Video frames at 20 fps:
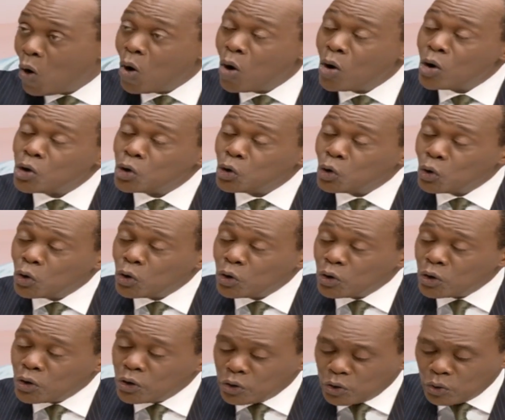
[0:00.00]
You,
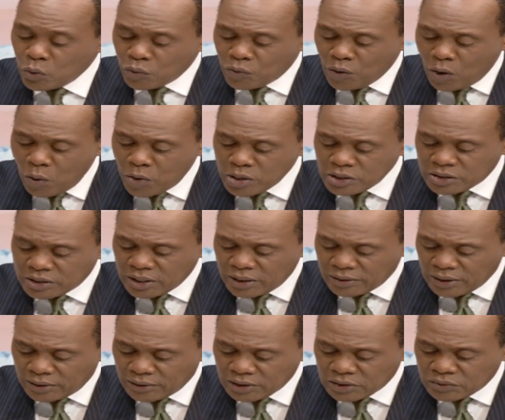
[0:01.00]
you've always
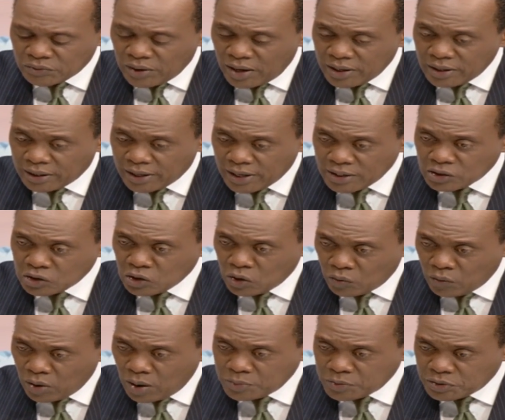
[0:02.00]
said that this fight against
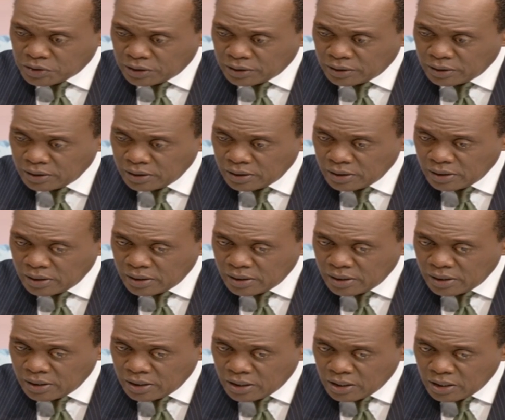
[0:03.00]
corruption
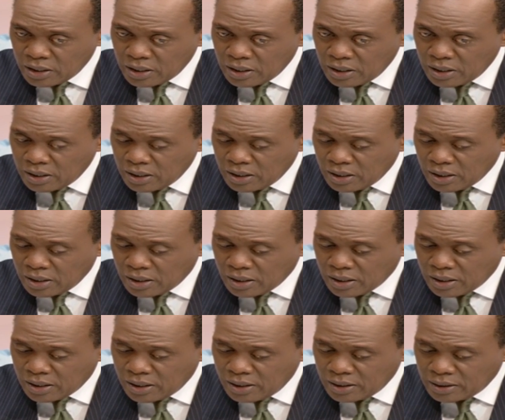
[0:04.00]
eh,
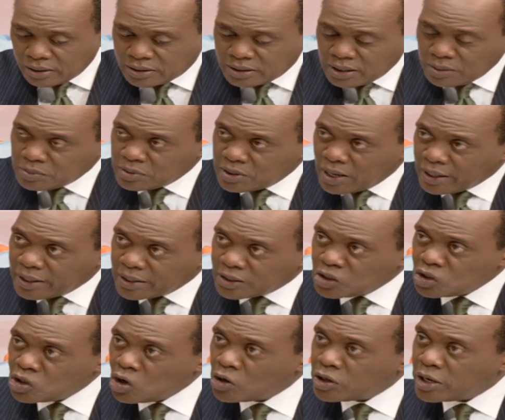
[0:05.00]
it seems like
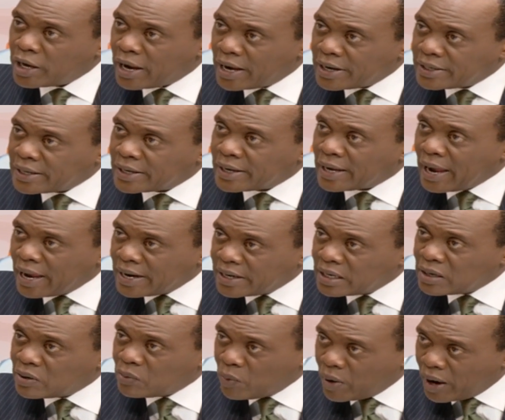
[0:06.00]
it's not heading
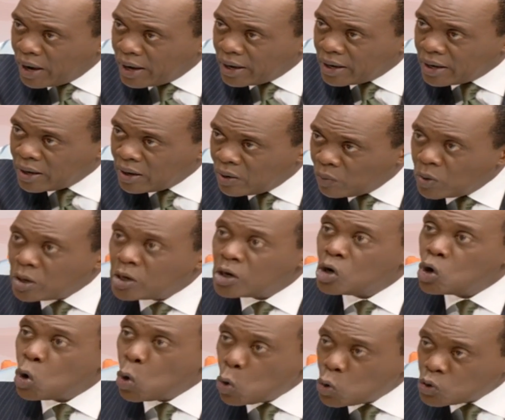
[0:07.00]
anywhere. We're
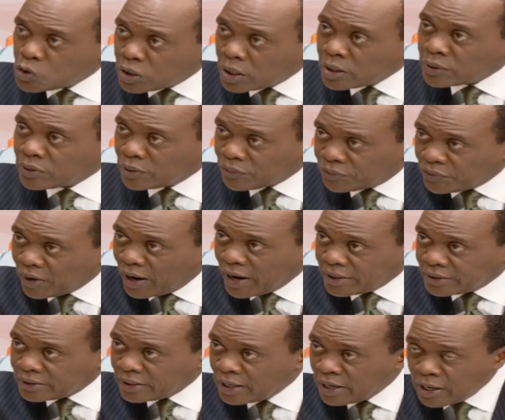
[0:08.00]
losing the
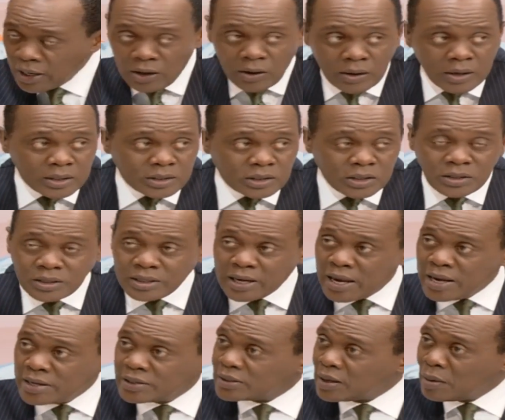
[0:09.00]
fight. Look at
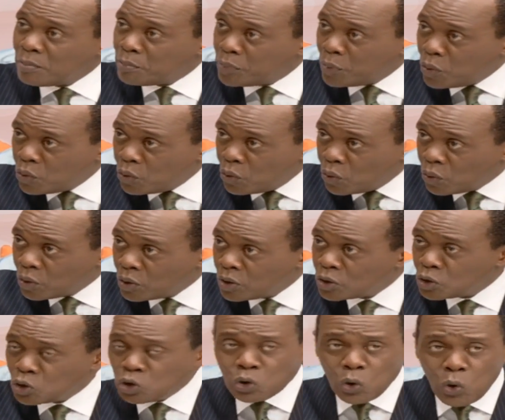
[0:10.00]
today, Samburu,
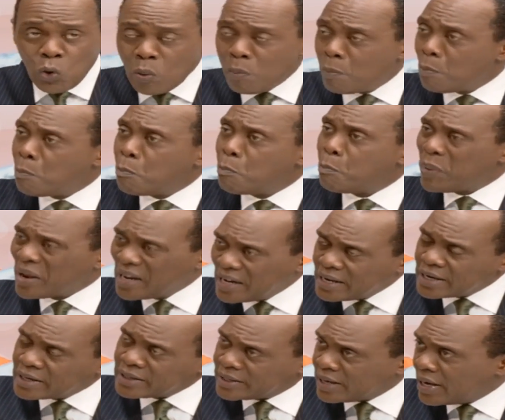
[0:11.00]
2
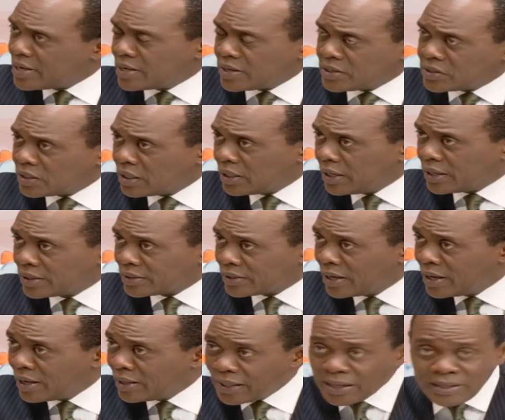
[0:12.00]
billion Kenya shillings.
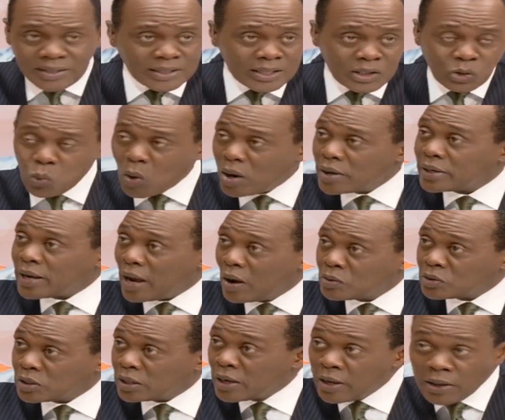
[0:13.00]
That's just one
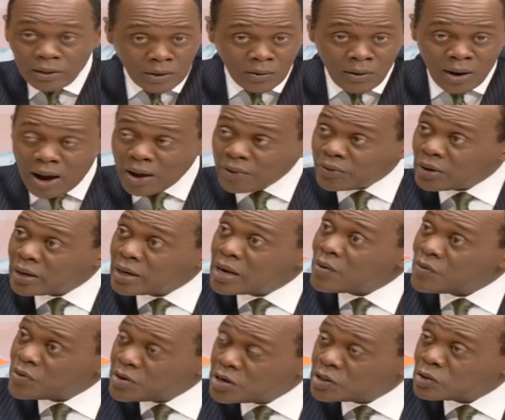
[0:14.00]
county. There are other
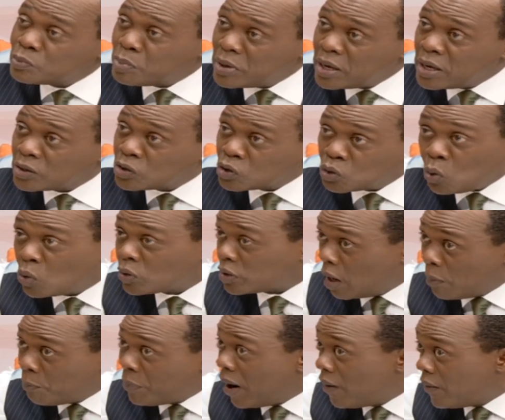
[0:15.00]
governors being sought,
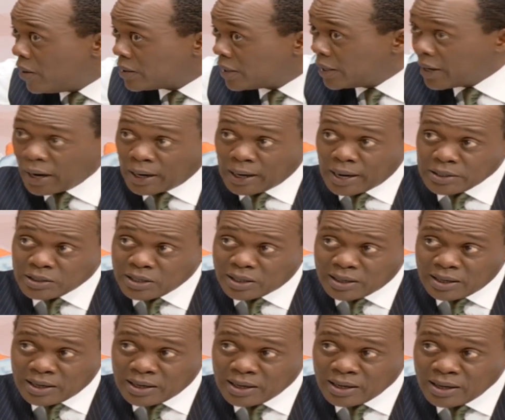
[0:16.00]
apparently,
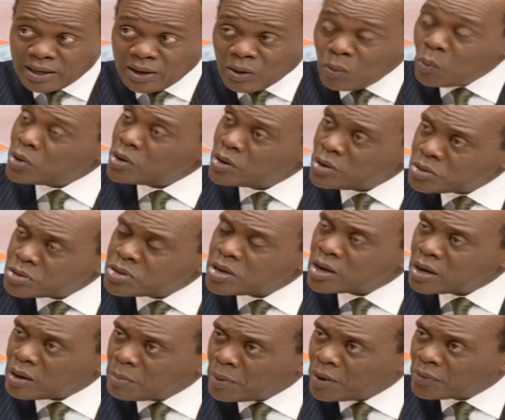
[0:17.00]
allegedly. What do you
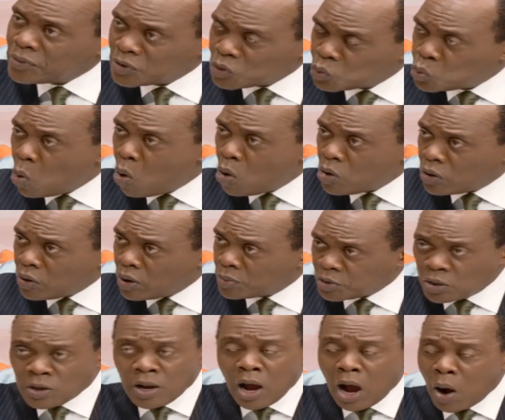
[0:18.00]
think about this war on
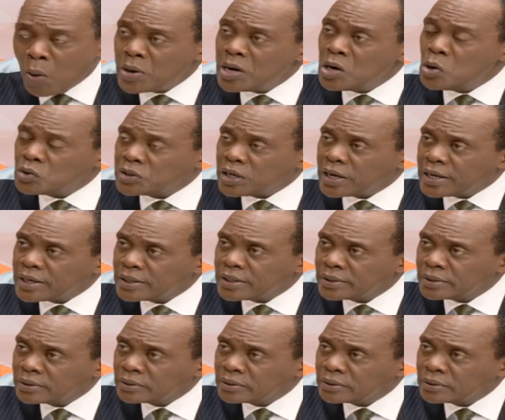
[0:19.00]
corruption? Are we losing it?